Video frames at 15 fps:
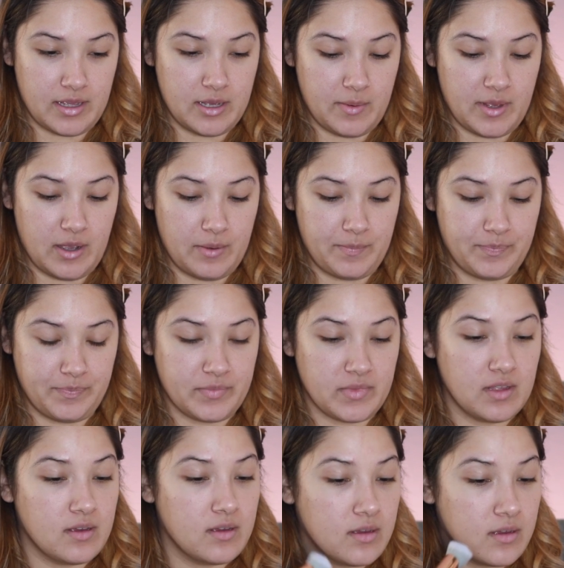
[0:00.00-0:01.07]
here we go.
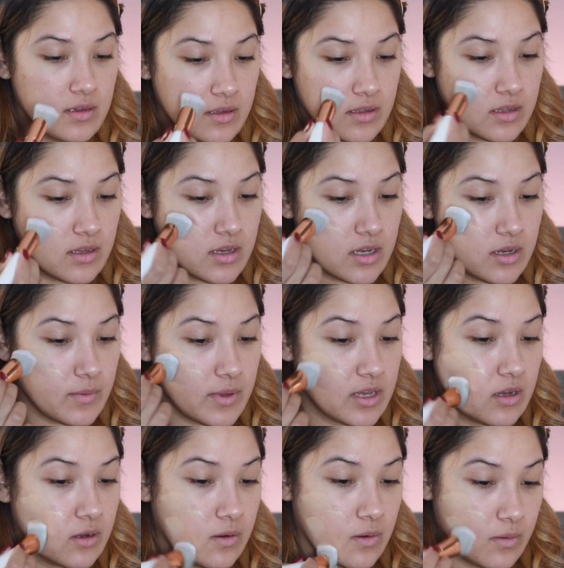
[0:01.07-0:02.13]
Here we
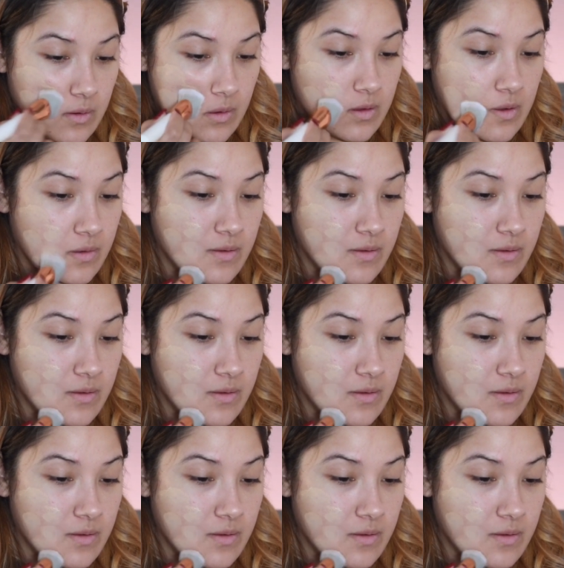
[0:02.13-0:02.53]
go.